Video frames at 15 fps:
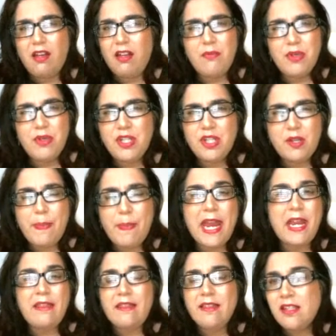it was just a
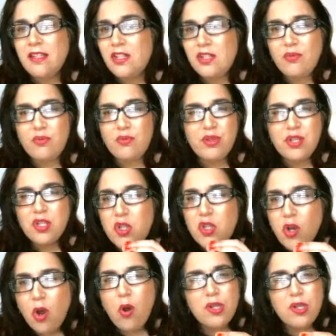pain. This is
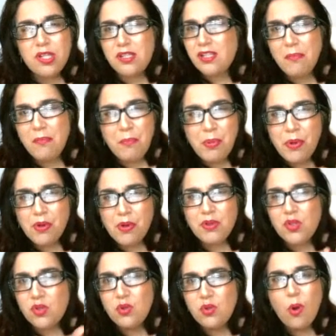so simple,
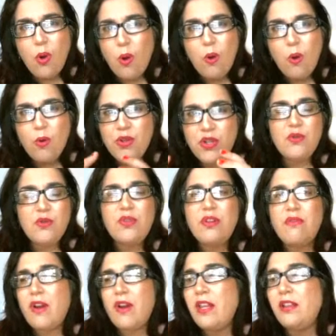so
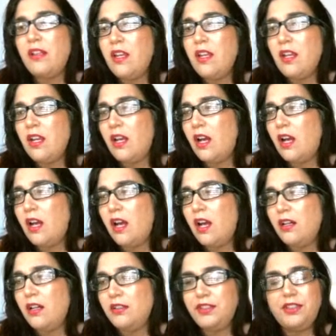user friendly. Uh,
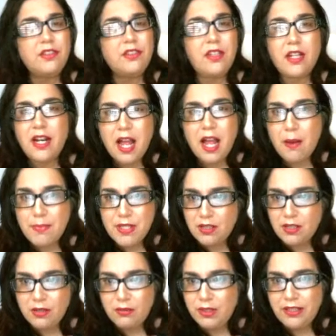you're gonna
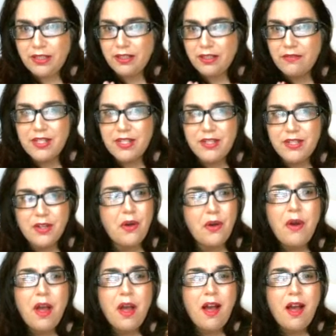absolutely love it.
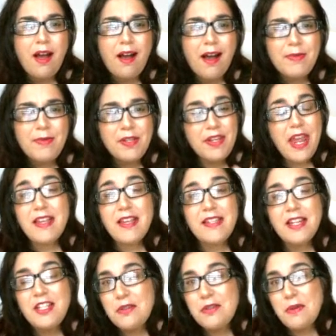So, um, so yes, yeah,
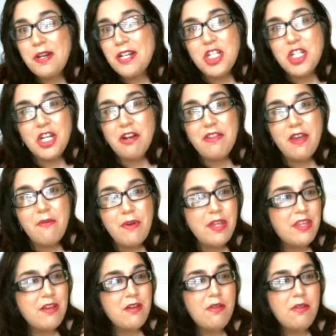so I just wanted to share that
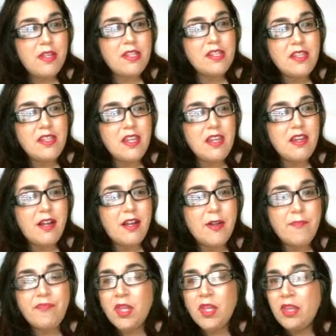with you. This is the
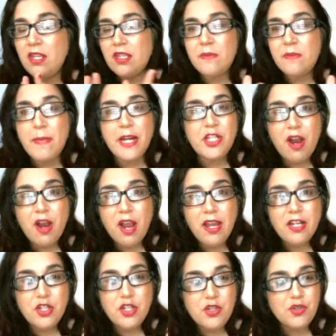um, this is my tried
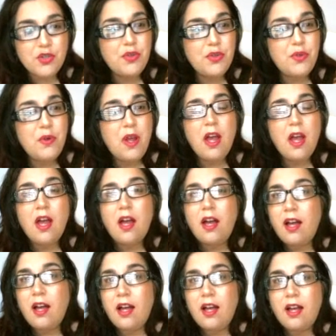and true
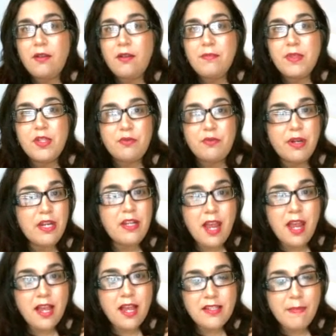uh,
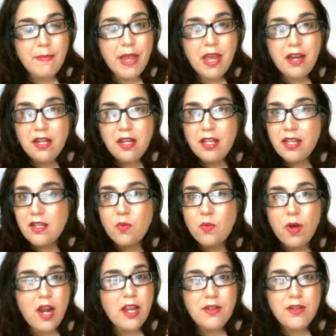Screencast-O-Matic is
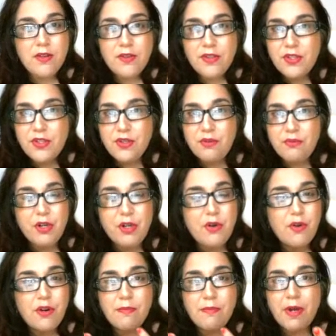what I use to
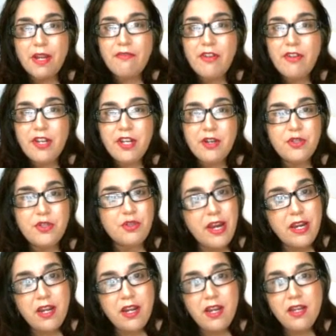record my video
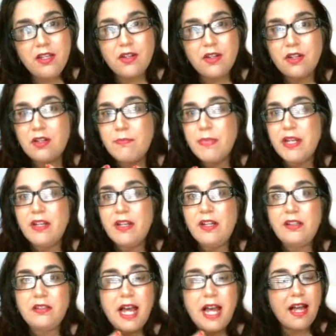trainings or my
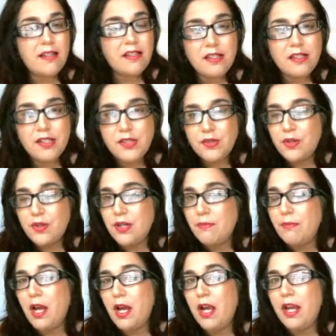classes or
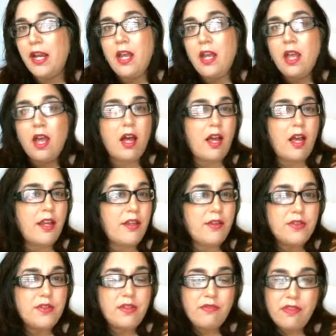my, I
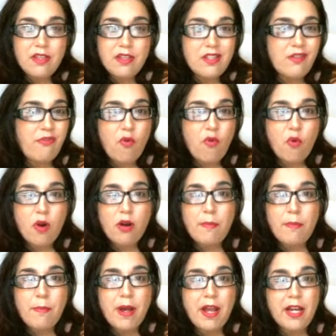use this
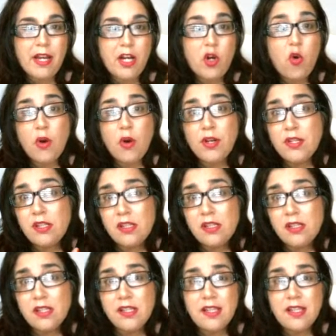for my
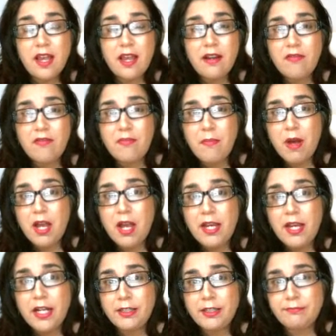courses inside of
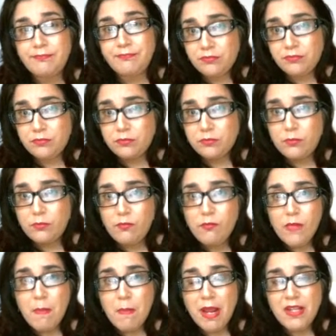my, um,
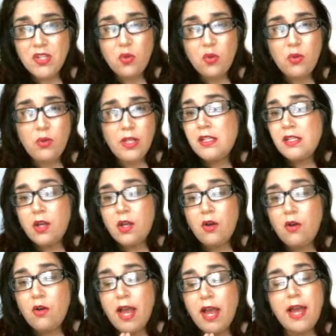my school.
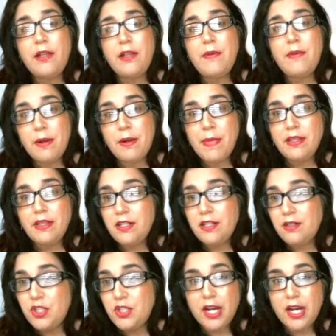So I highly recommend that
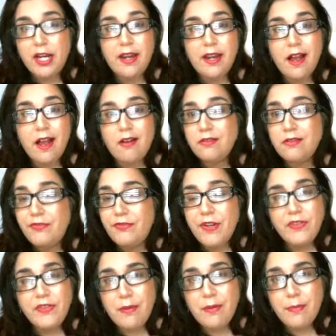you check it out.
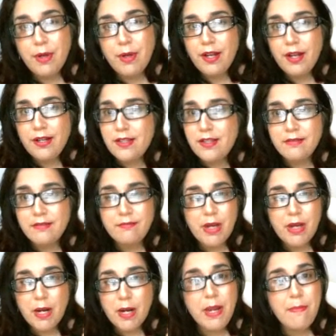15 bucks,
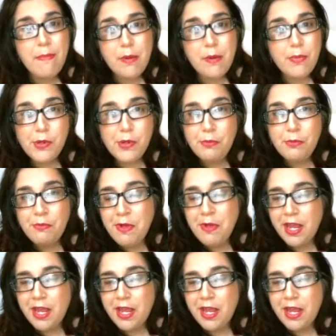bada bing, bada boom,